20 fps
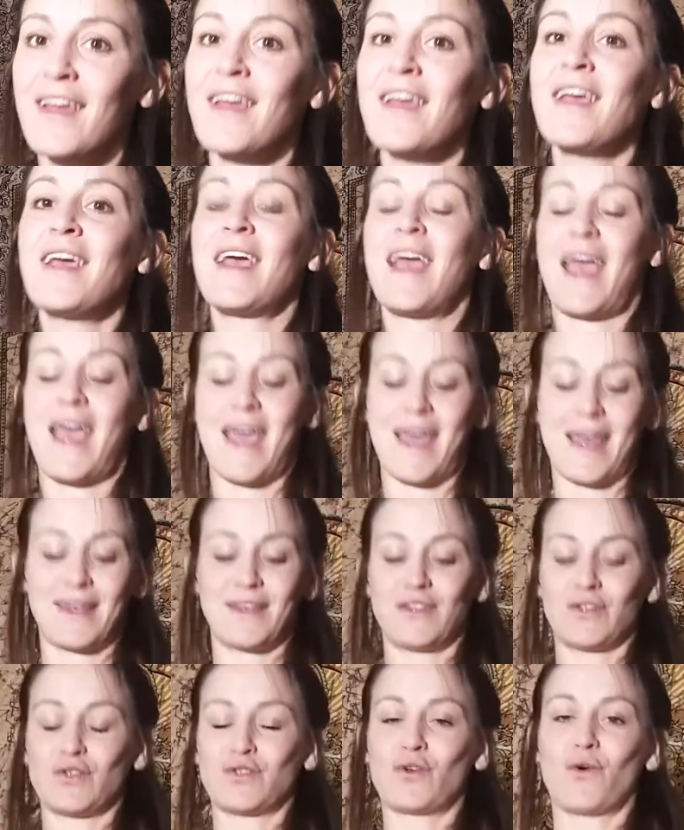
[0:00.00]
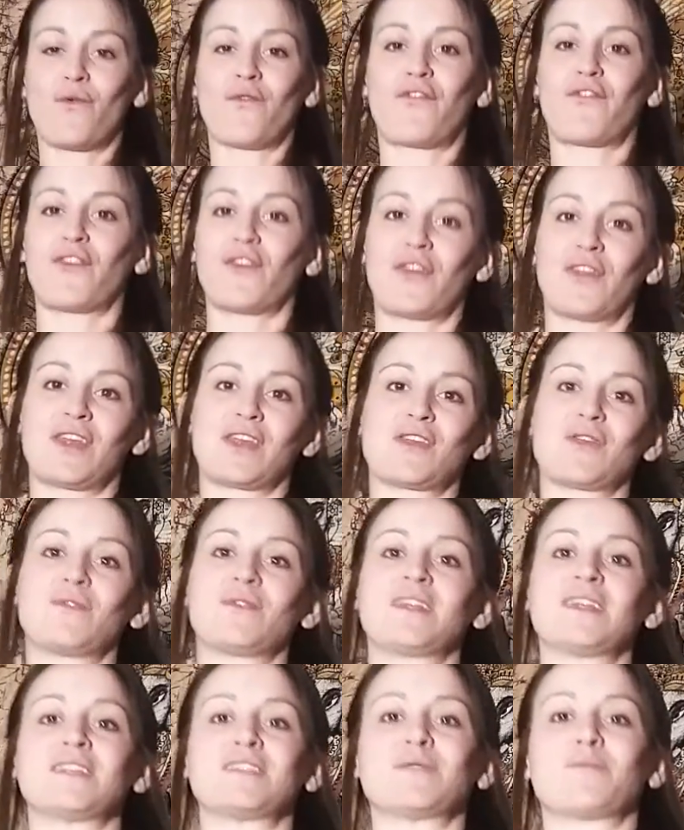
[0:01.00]
And don't feel like you
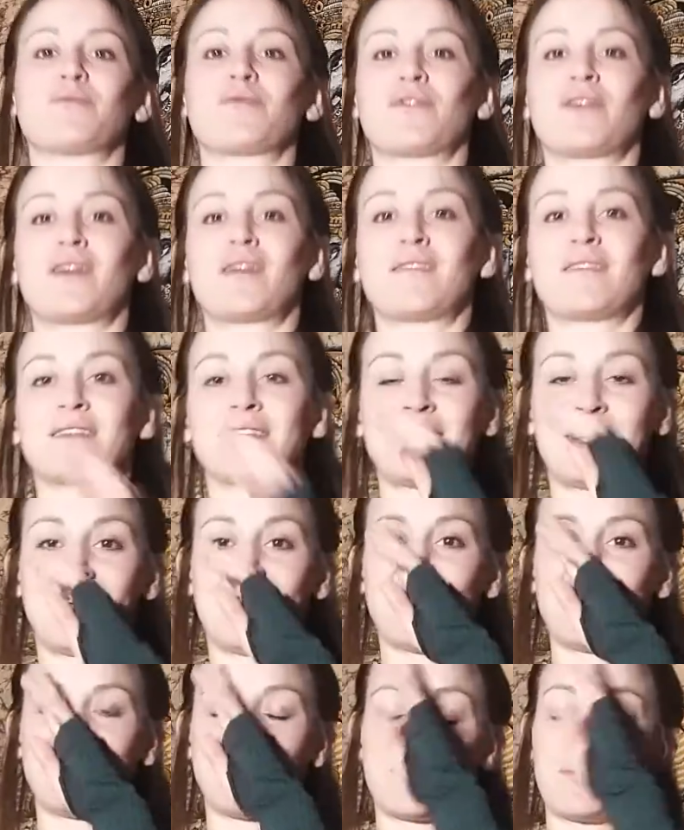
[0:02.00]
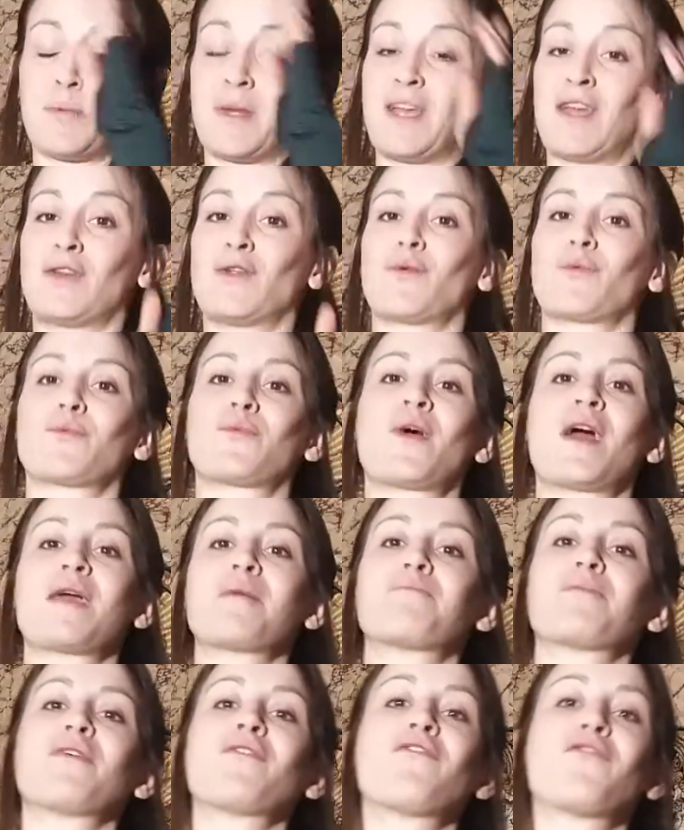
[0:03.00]
need to breathe into each bead.
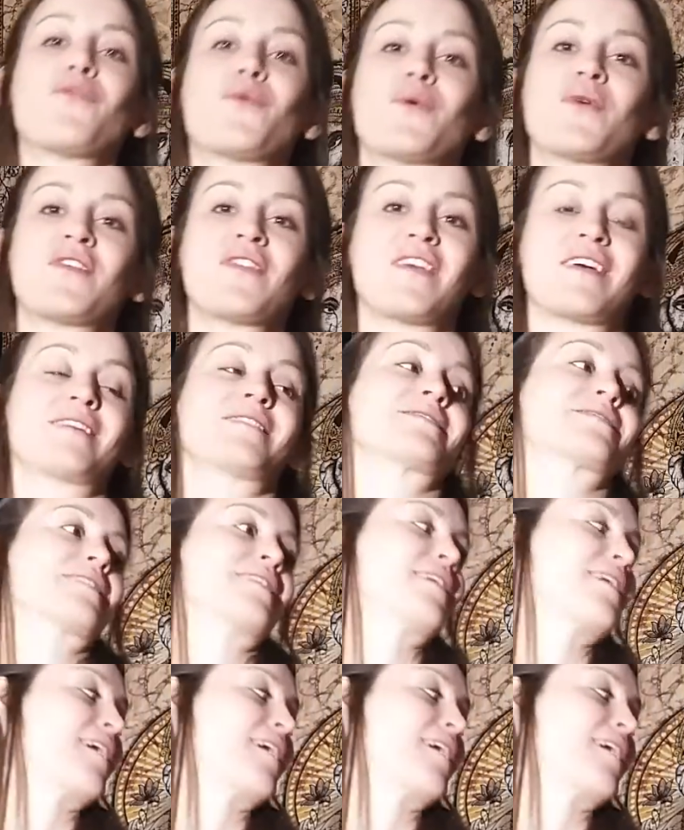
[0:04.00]
Right before this,